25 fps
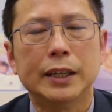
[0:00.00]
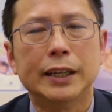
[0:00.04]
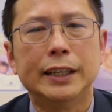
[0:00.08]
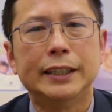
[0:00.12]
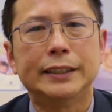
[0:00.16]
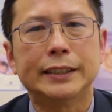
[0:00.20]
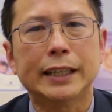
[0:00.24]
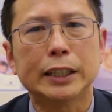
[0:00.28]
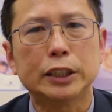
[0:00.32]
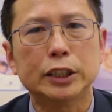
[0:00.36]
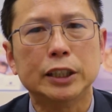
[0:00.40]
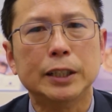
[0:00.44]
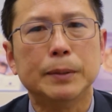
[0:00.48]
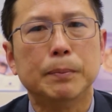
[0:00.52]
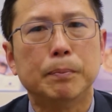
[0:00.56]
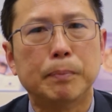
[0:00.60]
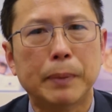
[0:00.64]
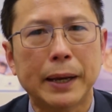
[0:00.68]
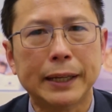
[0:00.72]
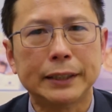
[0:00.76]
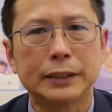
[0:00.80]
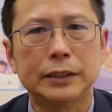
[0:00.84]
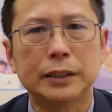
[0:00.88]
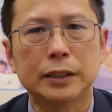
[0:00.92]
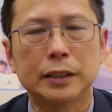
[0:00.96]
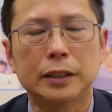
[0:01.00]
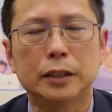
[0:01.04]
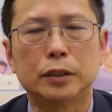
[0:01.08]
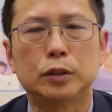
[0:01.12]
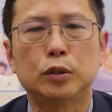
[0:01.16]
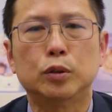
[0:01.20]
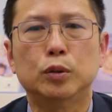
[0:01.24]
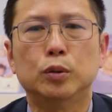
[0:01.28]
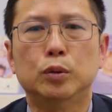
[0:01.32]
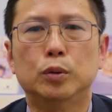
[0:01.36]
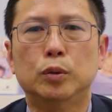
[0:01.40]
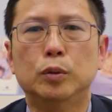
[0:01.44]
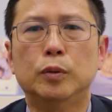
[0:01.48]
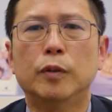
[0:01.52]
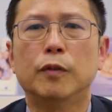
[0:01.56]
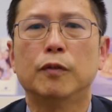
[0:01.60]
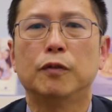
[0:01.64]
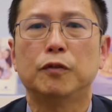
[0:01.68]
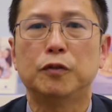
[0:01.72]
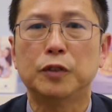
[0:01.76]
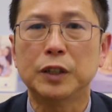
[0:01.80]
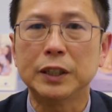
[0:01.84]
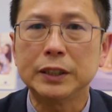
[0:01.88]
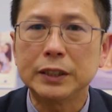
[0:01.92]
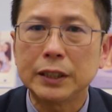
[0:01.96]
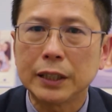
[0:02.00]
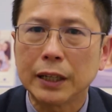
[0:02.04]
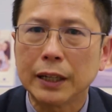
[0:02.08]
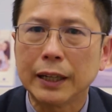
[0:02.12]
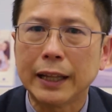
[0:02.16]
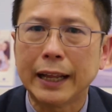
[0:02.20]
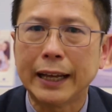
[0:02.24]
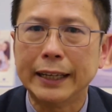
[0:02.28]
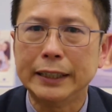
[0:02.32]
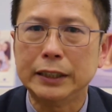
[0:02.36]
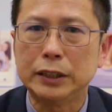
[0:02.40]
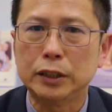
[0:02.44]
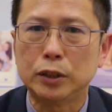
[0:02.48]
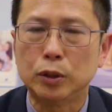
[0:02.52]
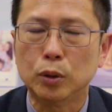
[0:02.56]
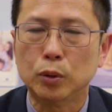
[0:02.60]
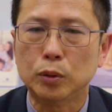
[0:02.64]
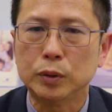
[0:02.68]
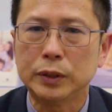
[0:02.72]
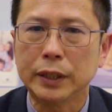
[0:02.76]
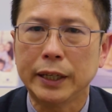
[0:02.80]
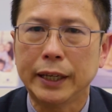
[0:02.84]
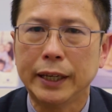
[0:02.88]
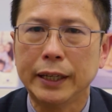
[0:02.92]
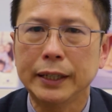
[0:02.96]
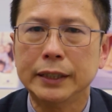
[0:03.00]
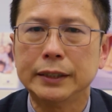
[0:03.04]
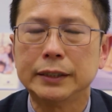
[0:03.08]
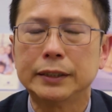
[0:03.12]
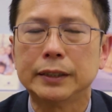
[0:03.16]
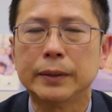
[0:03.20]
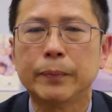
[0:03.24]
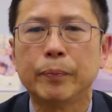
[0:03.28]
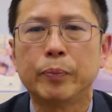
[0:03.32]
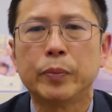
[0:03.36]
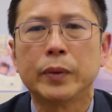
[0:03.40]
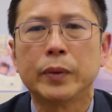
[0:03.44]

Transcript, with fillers: it's actually better to fertilize those eggs